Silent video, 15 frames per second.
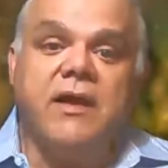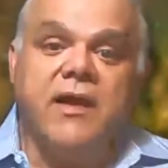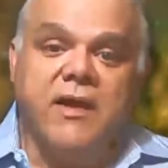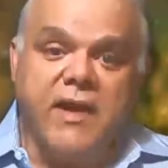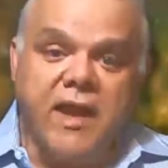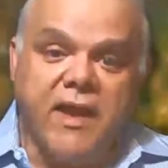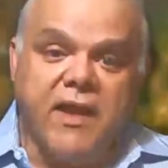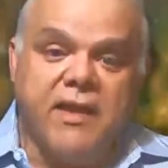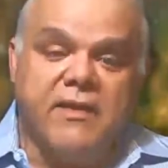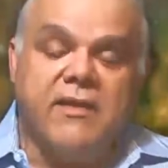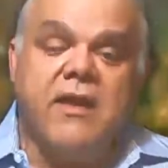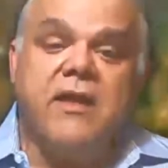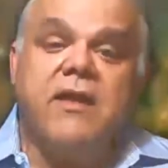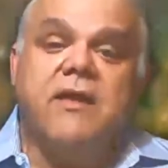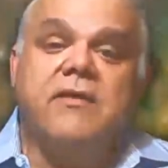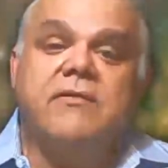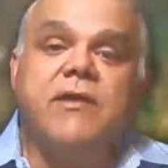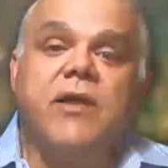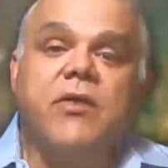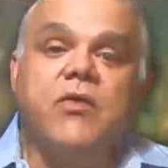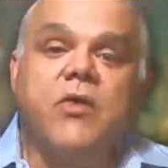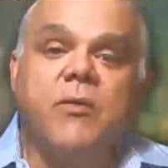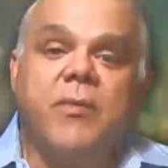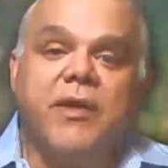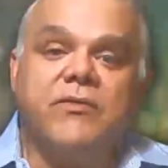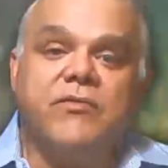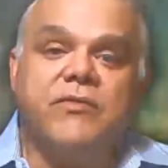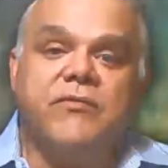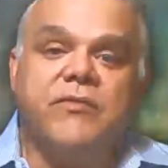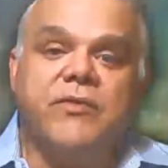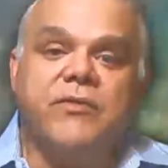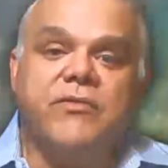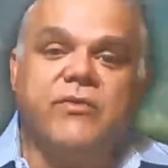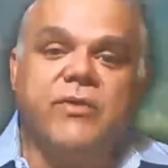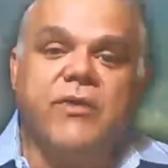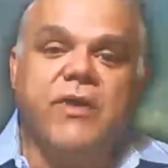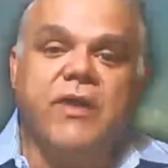and I can tell you about your future.